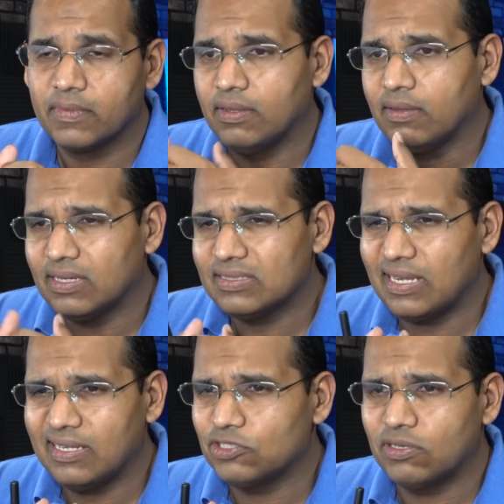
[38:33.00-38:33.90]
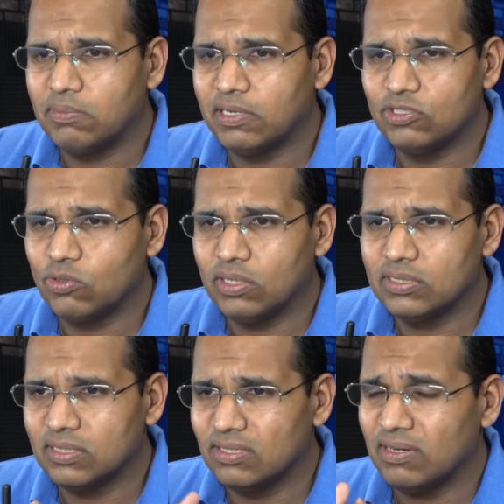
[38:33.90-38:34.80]
Because I answer anybody's
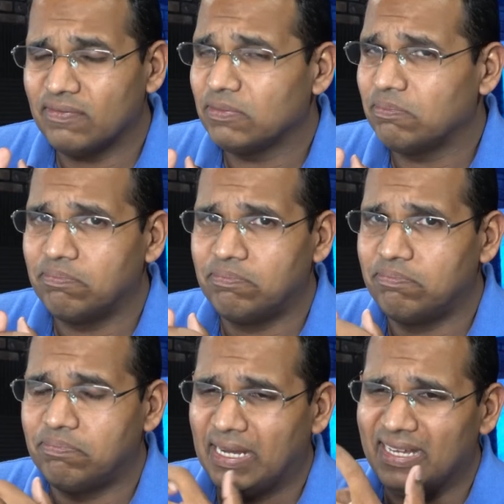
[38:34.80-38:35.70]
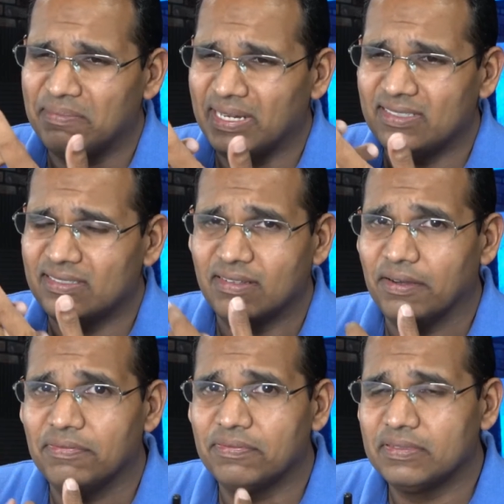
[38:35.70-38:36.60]
question. They don't have to buy my
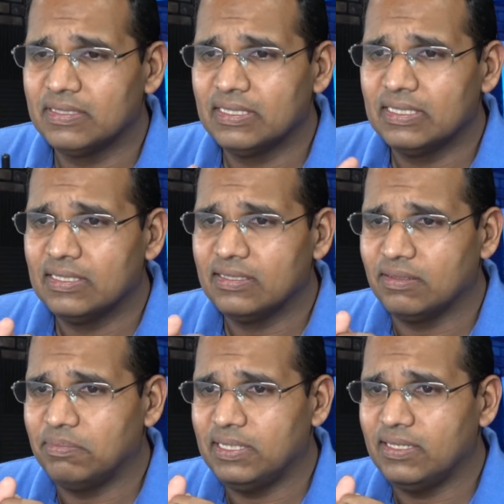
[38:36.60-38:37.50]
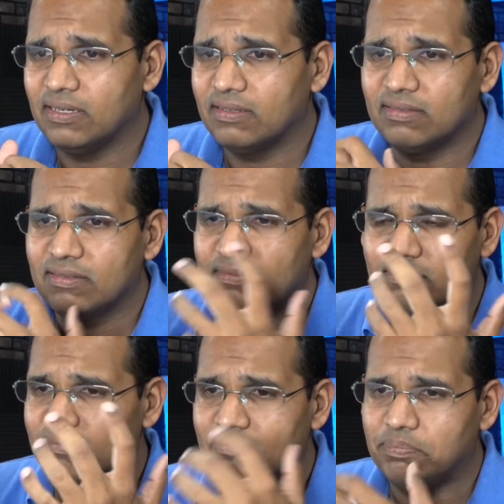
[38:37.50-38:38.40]
stuff to be here. You could
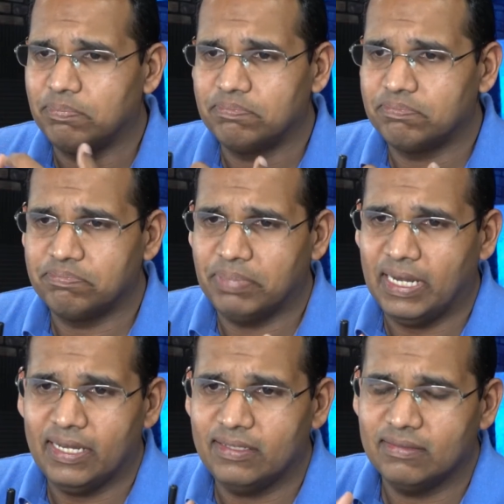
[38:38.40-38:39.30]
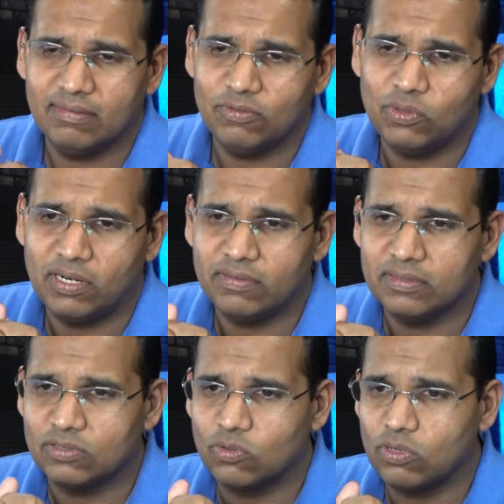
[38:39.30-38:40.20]
buy,
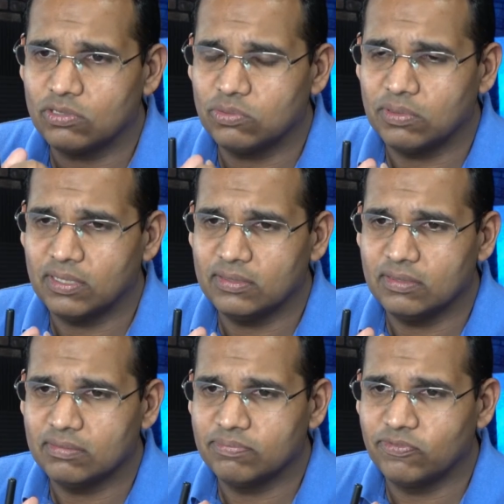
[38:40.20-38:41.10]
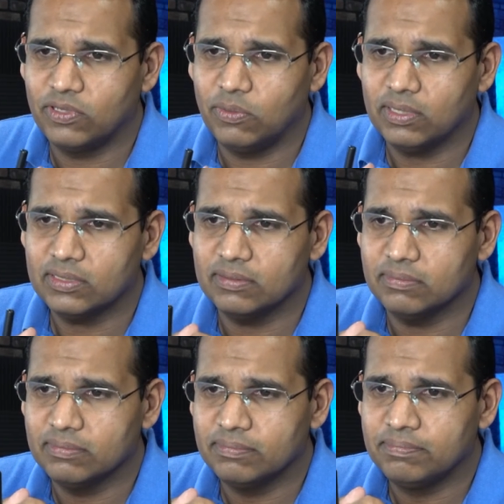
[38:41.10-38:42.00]
whoever's courseware, and you're fully
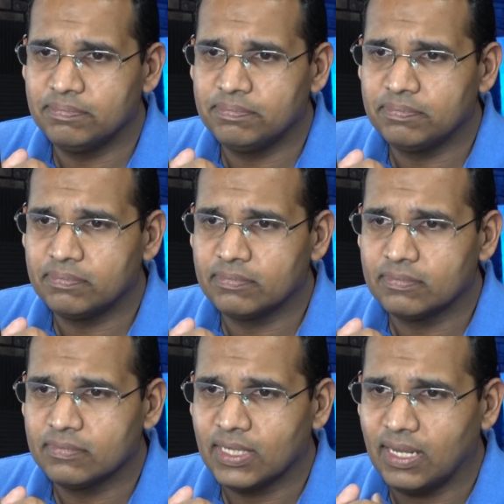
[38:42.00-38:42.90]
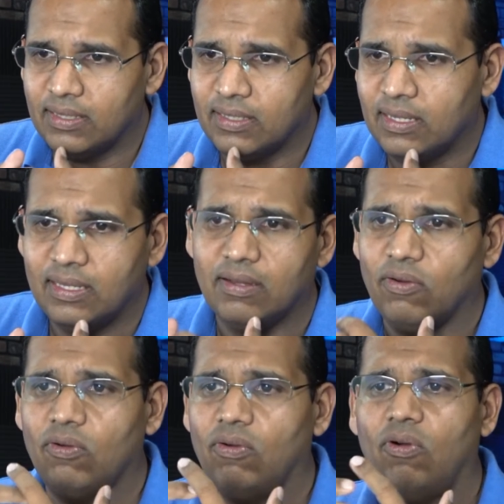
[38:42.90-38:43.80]
welcome. And
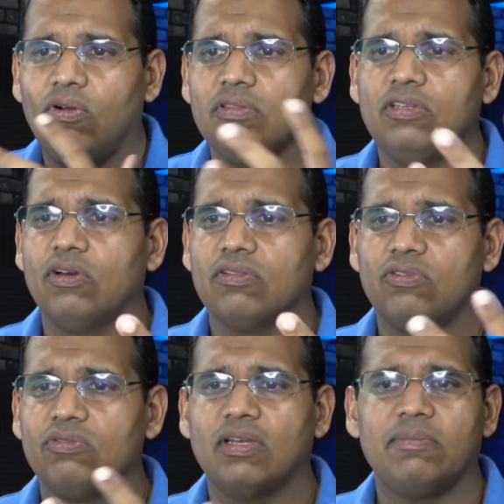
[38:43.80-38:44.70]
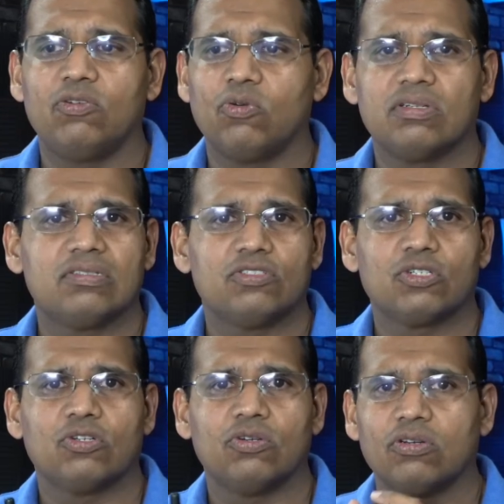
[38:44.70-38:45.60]
all the other Udemy courses are
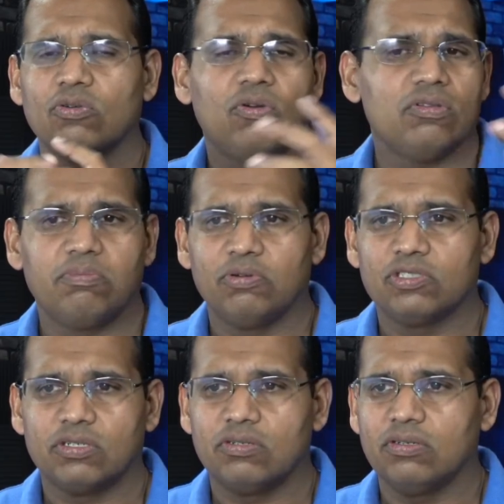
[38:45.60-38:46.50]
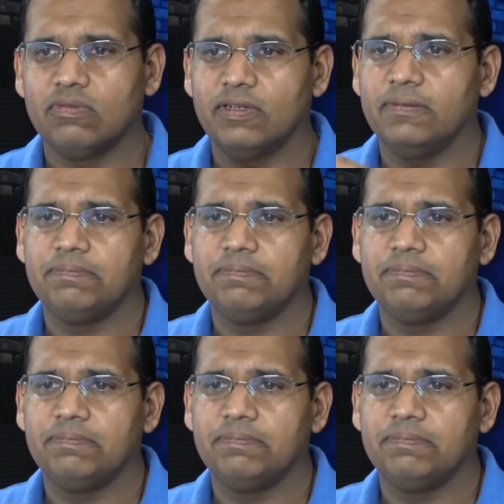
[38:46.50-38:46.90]
good, and all the books are good, right?